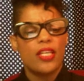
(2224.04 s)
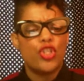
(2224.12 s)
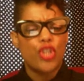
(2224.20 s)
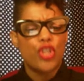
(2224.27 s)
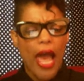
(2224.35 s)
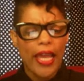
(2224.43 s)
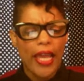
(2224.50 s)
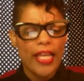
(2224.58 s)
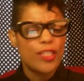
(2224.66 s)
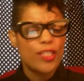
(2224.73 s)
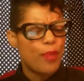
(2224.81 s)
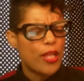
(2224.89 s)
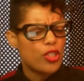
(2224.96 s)

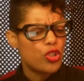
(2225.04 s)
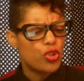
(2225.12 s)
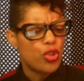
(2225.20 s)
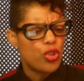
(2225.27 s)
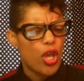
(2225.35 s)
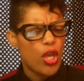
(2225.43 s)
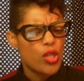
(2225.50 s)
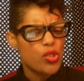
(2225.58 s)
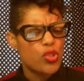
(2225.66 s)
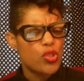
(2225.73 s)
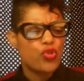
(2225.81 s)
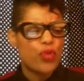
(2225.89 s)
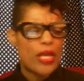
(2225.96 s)
jackets, pencil
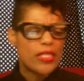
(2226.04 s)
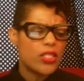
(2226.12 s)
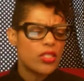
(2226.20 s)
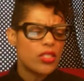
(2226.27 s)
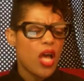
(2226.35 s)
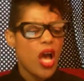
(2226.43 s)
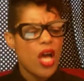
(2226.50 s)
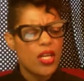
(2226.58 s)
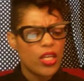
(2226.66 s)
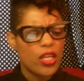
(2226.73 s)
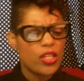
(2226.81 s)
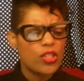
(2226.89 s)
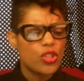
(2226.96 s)
skirts, dresses,
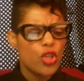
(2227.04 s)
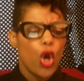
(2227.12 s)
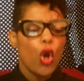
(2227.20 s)
cardigans,